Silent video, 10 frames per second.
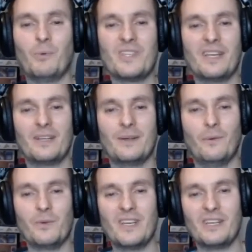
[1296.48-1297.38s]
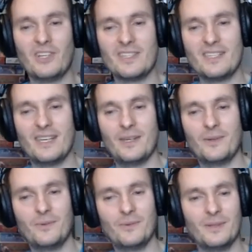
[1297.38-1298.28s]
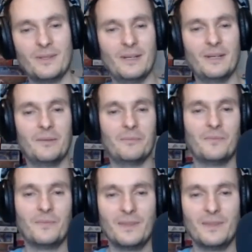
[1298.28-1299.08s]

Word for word: what sure. was I yeah. what was I gonna say? Um,